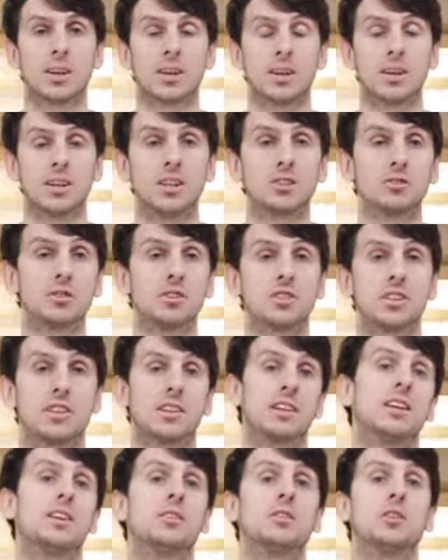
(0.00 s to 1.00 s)

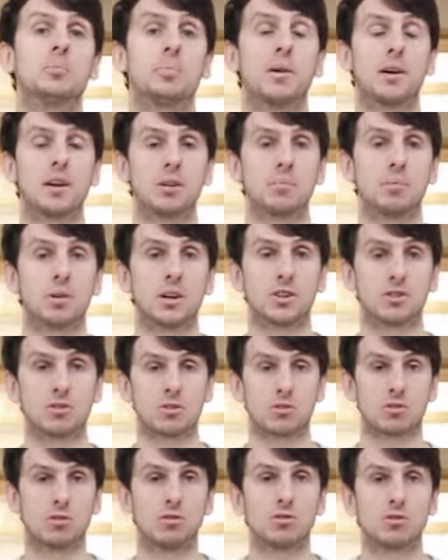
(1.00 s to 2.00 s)
Interestingly, another part of the brain
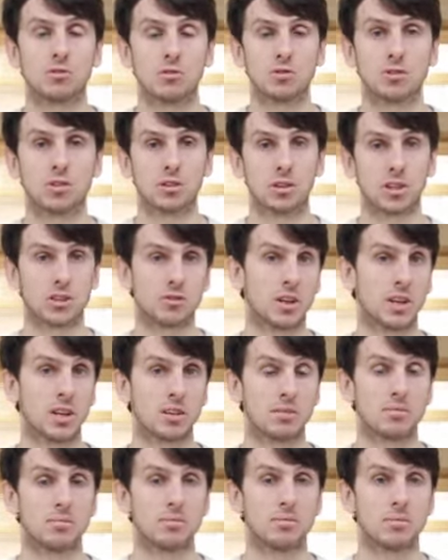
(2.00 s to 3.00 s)
showed growth during juggling training.
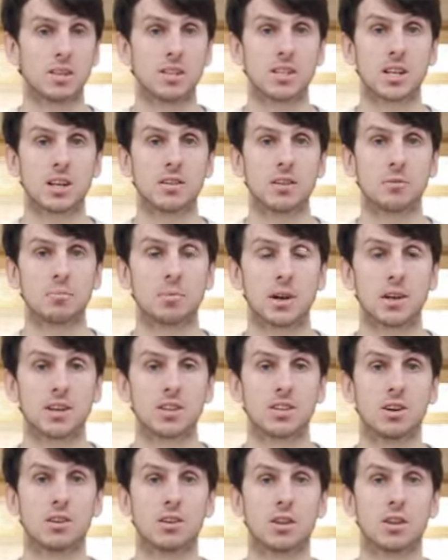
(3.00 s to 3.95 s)
This area of the brain is called the